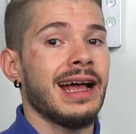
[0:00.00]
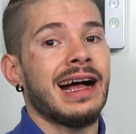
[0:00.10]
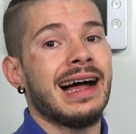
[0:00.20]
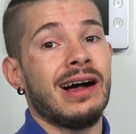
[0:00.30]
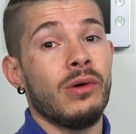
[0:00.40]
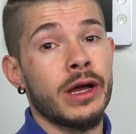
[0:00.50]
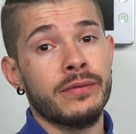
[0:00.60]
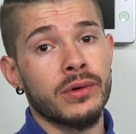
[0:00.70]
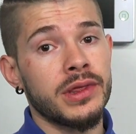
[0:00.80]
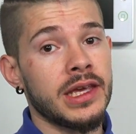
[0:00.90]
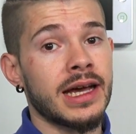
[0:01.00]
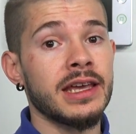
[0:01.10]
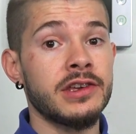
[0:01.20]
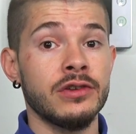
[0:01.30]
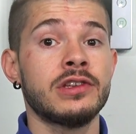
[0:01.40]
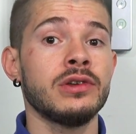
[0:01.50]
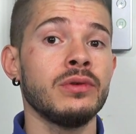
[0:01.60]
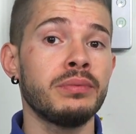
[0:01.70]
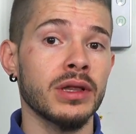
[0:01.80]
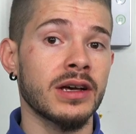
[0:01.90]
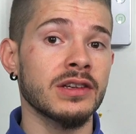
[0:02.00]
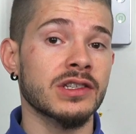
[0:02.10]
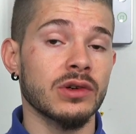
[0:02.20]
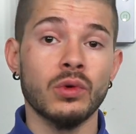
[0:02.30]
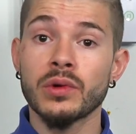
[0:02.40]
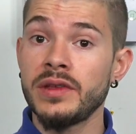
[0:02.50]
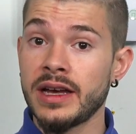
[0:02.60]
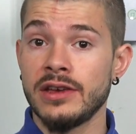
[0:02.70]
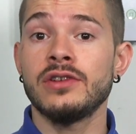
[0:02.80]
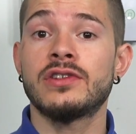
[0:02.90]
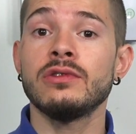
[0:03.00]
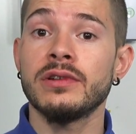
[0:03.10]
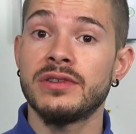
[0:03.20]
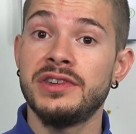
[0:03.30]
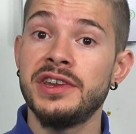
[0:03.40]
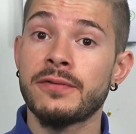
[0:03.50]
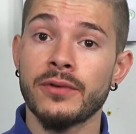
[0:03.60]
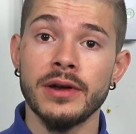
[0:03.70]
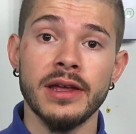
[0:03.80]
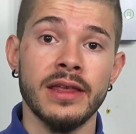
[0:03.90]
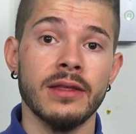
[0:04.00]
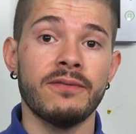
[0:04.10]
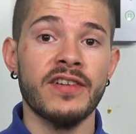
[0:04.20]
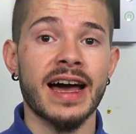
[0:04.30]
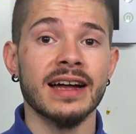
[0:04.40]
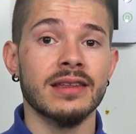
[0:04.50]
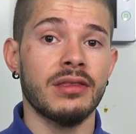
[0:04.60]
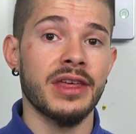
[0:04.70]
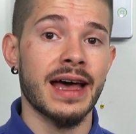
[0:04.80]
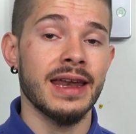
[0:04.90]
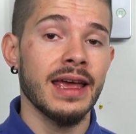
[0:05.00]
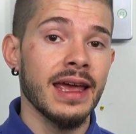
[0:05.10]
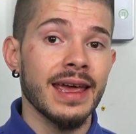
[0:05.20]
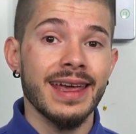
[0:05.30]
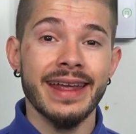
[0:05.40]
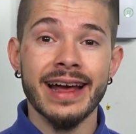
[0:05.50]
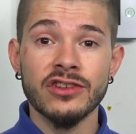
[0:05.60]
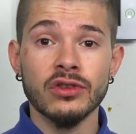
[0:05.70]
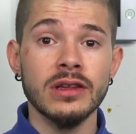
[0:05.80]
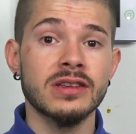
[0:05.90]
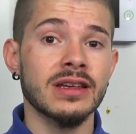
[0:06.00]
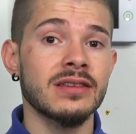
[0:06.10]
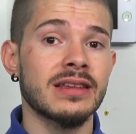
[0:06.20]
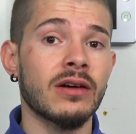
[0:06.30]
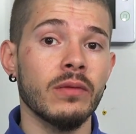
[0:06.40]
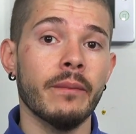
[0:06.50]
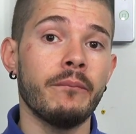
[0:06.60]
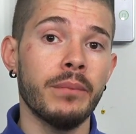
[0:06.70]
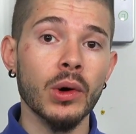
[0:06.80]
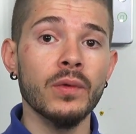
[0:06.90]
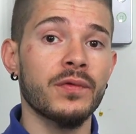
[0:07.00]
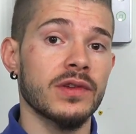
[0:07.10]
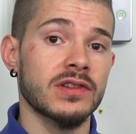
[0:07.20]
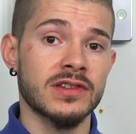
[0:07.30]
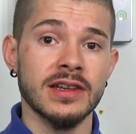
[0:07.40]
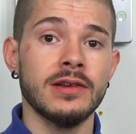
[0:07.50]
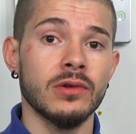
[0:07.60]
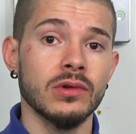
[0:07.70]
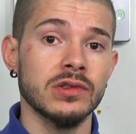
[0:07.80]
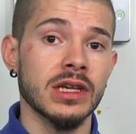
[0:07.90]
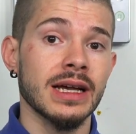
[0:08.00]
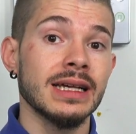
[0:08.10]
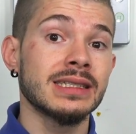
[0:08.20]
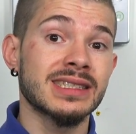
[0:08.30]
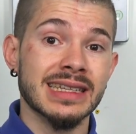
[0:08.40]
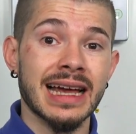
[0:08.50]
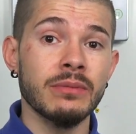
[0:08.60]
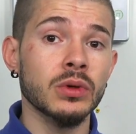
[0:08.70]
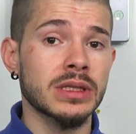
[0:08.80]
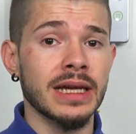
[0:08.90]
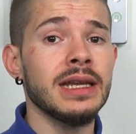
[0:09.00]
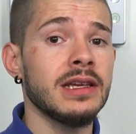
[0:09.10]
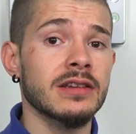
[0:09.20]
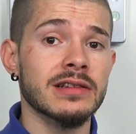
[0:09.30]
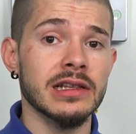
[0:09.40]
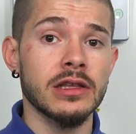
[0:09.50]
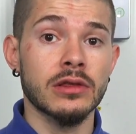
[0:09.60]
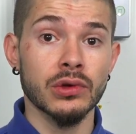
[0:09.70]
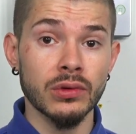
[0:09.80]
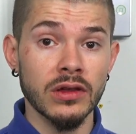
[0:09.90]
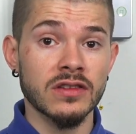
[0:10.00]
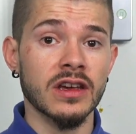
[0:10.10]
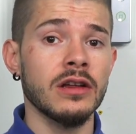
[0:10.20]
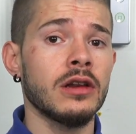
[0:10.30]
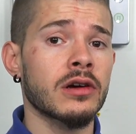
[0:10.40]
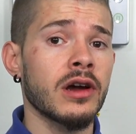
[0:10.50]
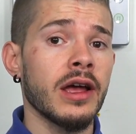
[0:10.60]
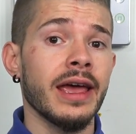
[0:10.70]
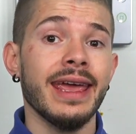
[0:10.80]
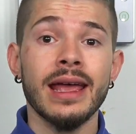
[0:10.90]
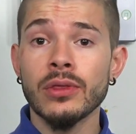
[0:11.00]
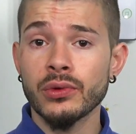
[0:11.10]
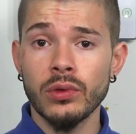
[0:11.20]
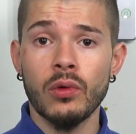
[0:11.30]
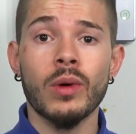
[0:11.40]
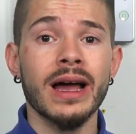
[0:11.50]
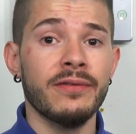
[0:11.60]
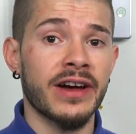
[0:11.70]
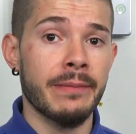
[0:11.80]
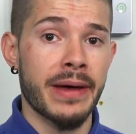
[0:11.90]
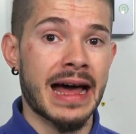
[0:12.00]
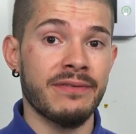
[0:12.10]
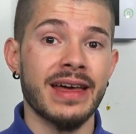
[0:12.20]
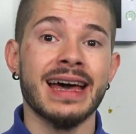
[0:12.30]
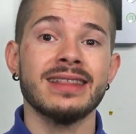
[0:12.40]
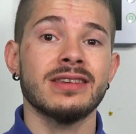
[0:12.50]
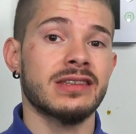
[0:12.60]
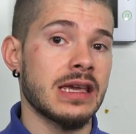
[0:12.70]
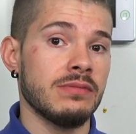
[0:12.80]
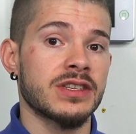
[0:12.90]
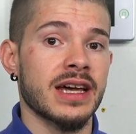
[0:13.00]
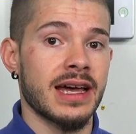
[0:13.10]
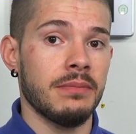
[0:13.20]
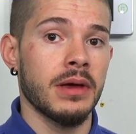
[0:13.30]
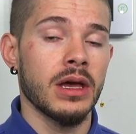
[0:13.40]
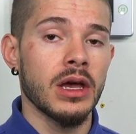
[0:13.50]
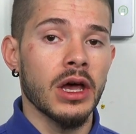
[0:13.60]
However, the I Q two Plus or the I Q two is different in the fact that it actually sends out both signals simultaneously through the cellular and through the Wi-Fi path at the same time.